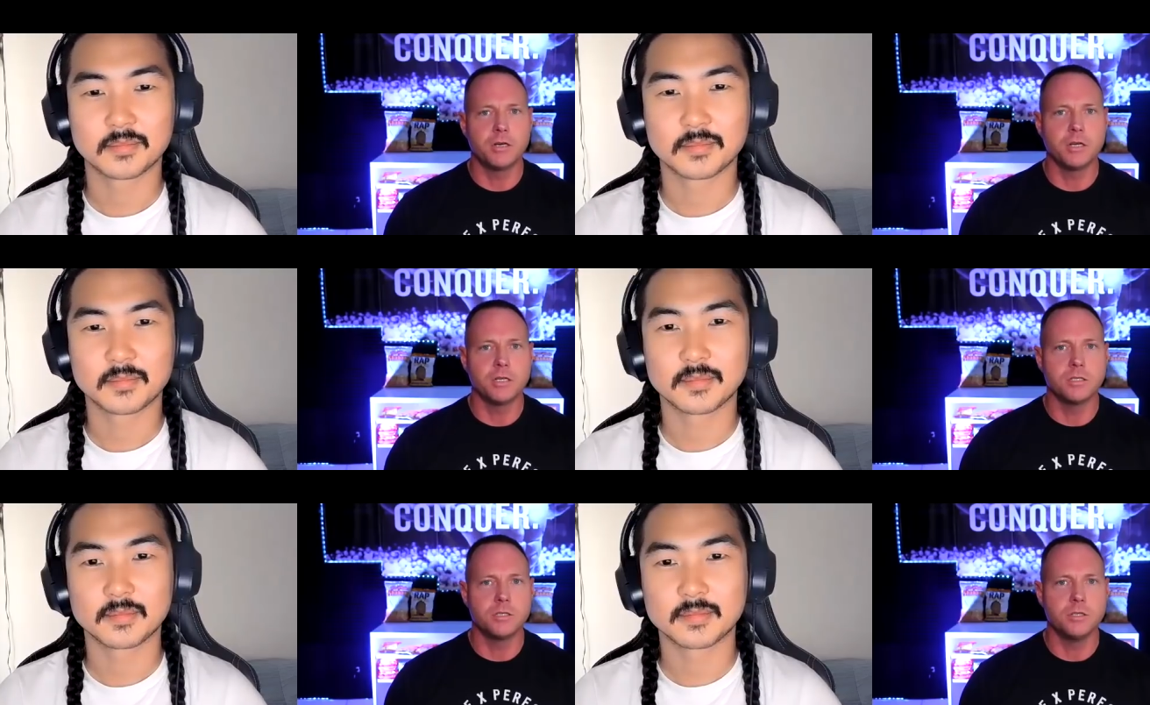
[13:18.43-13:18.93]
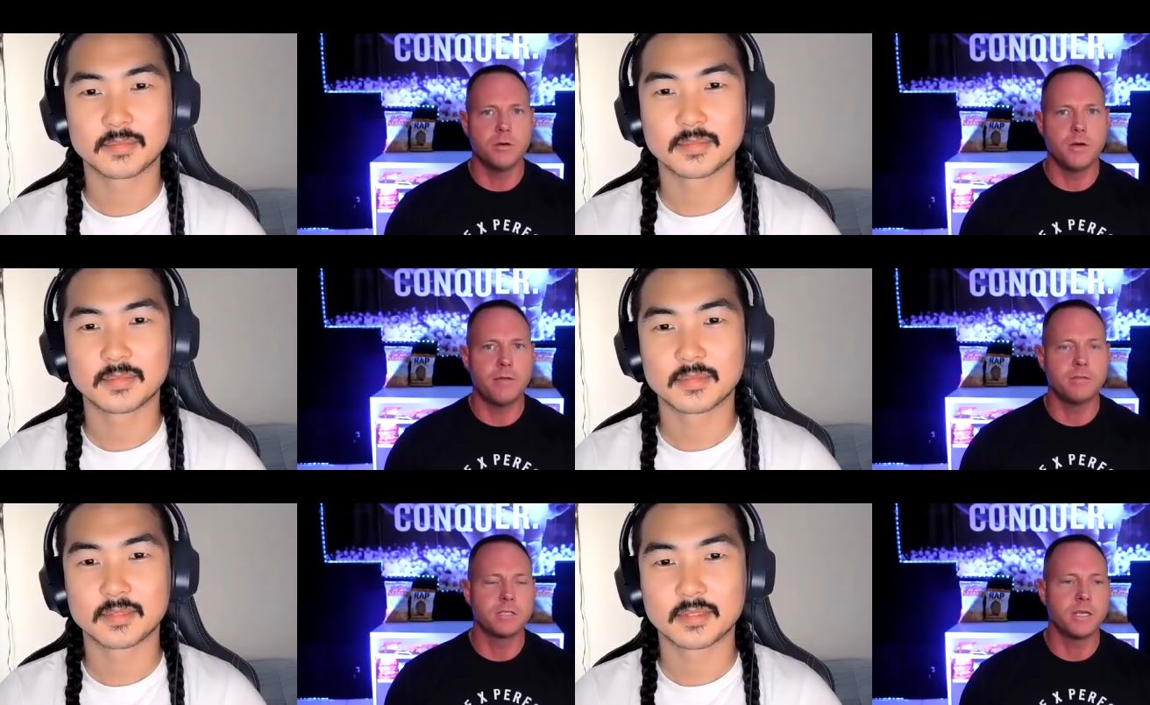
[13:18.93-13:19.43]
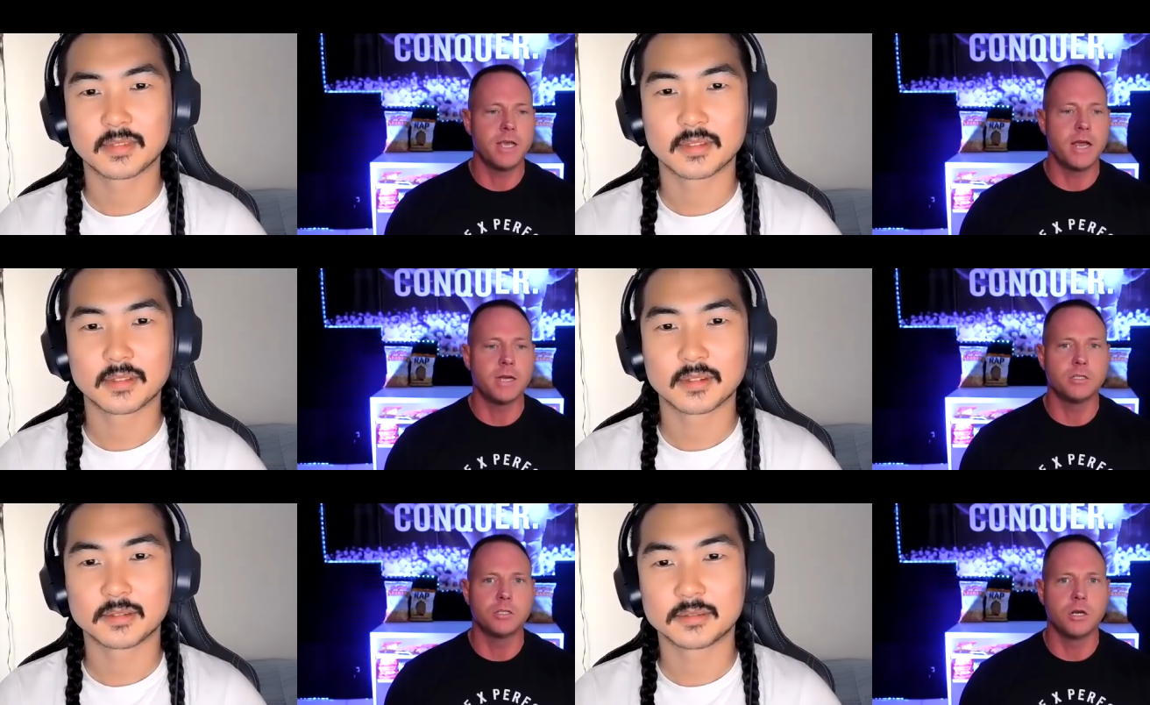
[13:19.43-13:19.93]
Speaker 1: because you obviously
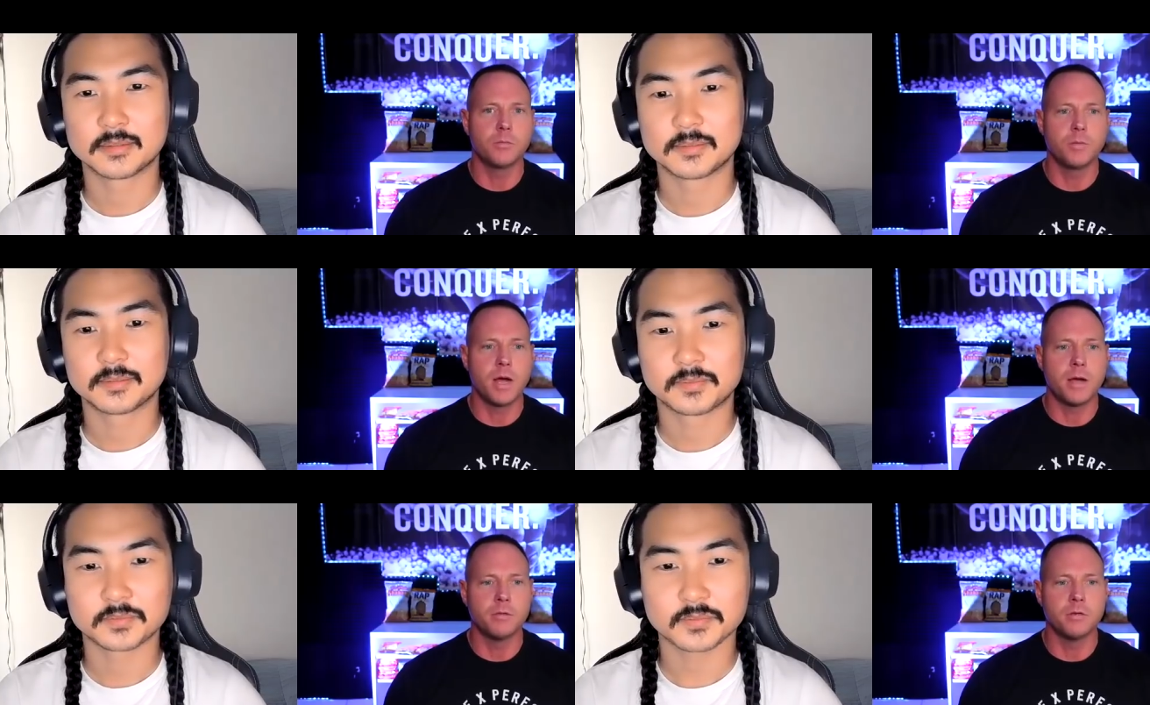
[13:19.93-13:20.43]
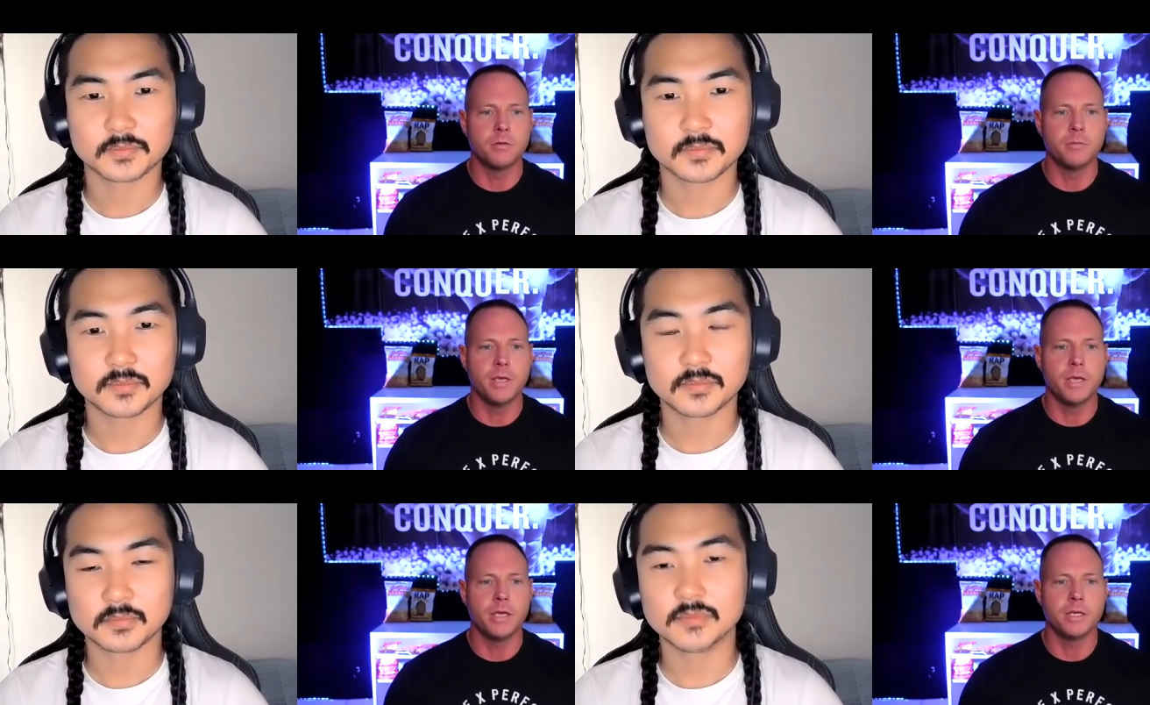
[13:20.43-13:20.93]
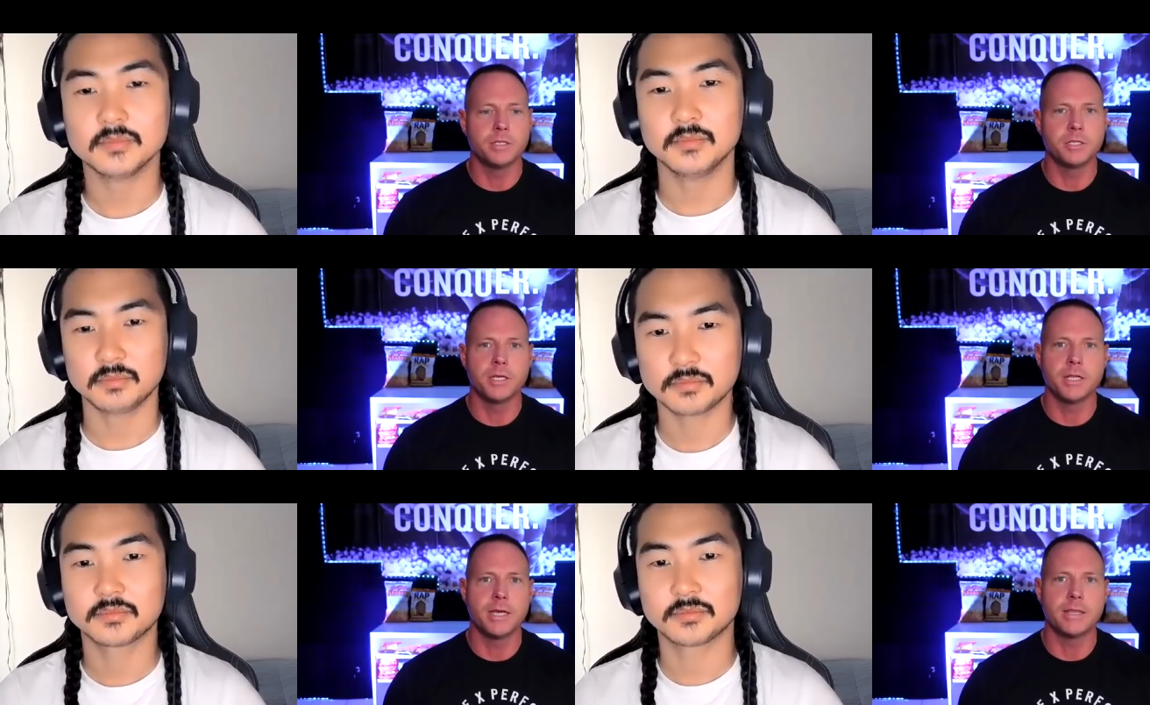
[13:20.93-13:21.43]
had a drug problem and
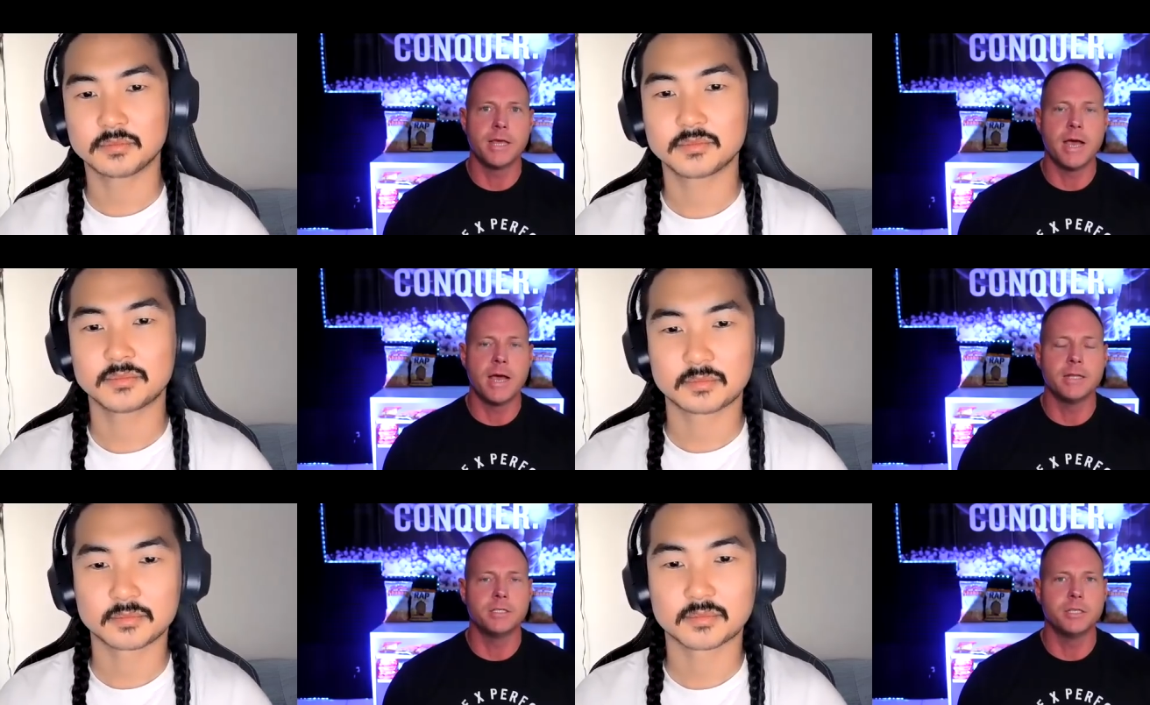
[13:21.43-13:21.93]
shit like that.